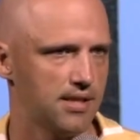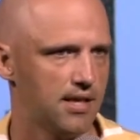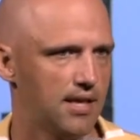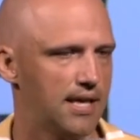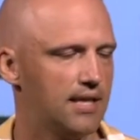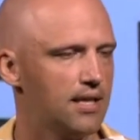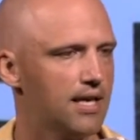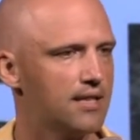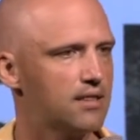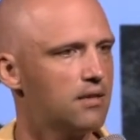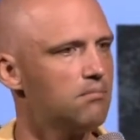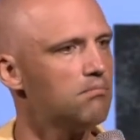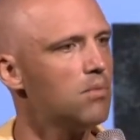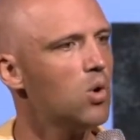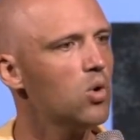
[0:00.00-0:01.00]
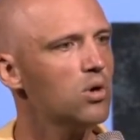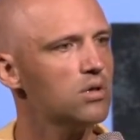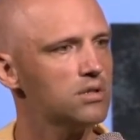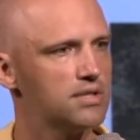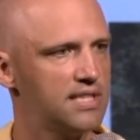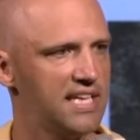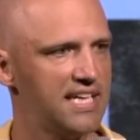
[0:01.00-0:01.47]
He liked the moral
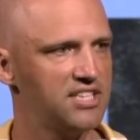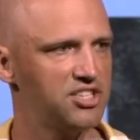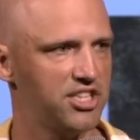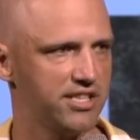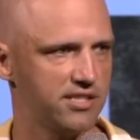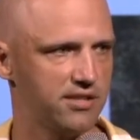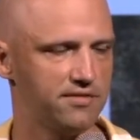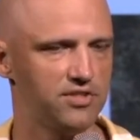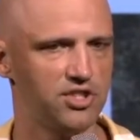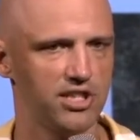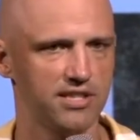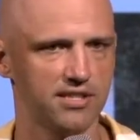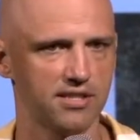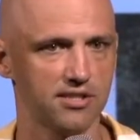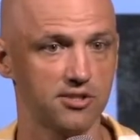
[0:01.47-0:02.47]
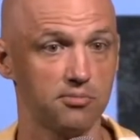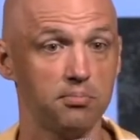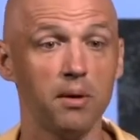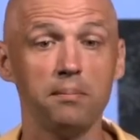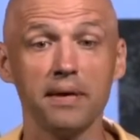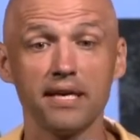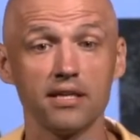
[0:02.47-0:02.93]
teachings of Jesus.
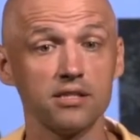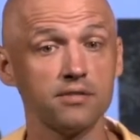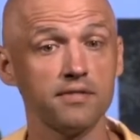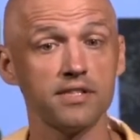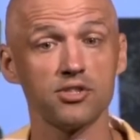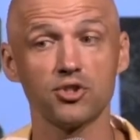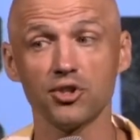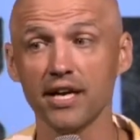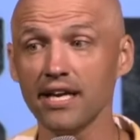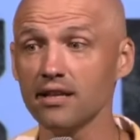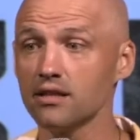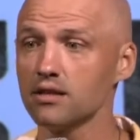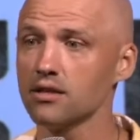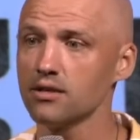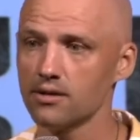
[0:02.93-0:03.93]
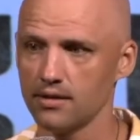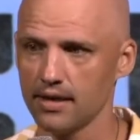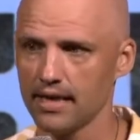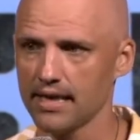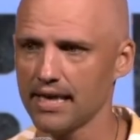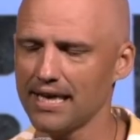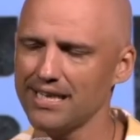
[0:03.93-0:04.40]
But because of his great
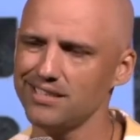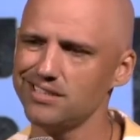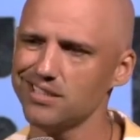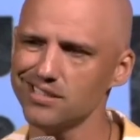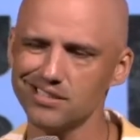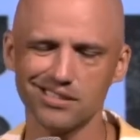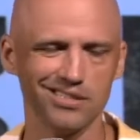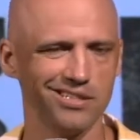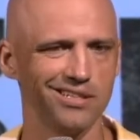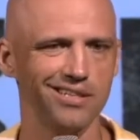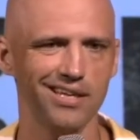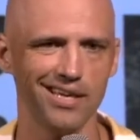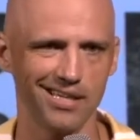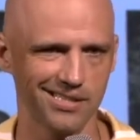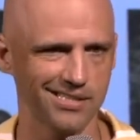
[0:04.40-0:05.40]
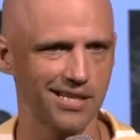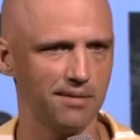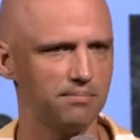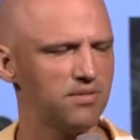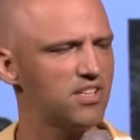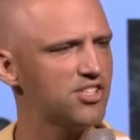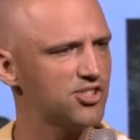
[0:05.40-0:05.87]
learning, he just couldn't
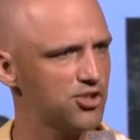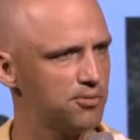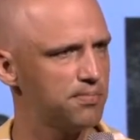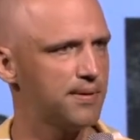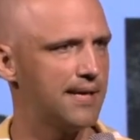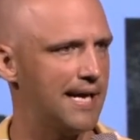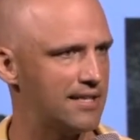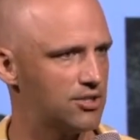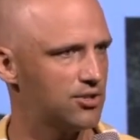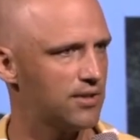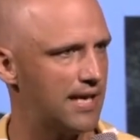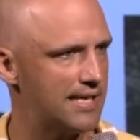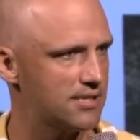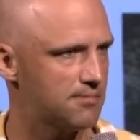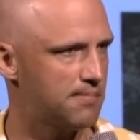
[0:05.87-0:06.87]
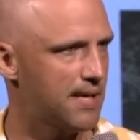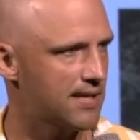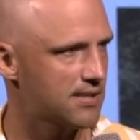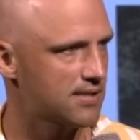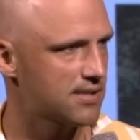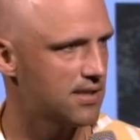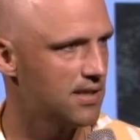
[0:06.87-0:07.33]
accept the supernatural
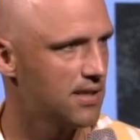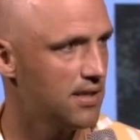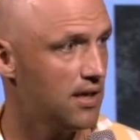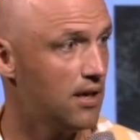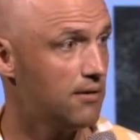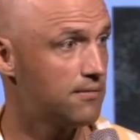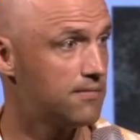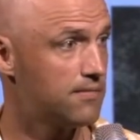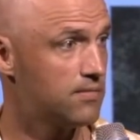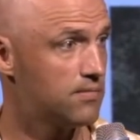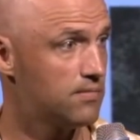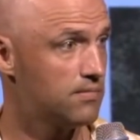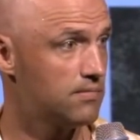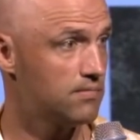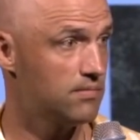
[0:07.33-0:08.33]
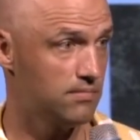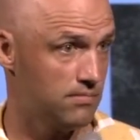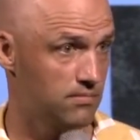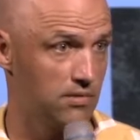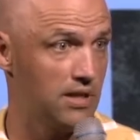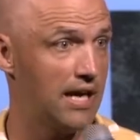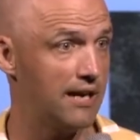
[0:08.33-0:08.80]
aspects of
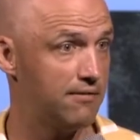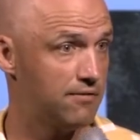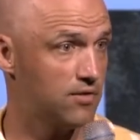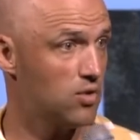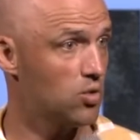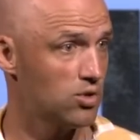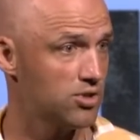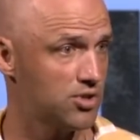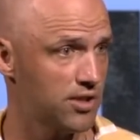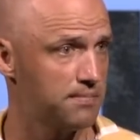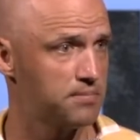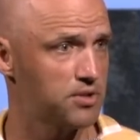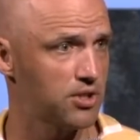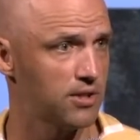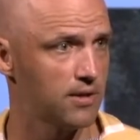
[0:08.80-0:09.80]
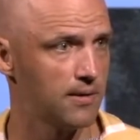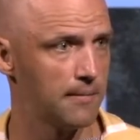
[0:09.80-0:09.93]
life or Scripture.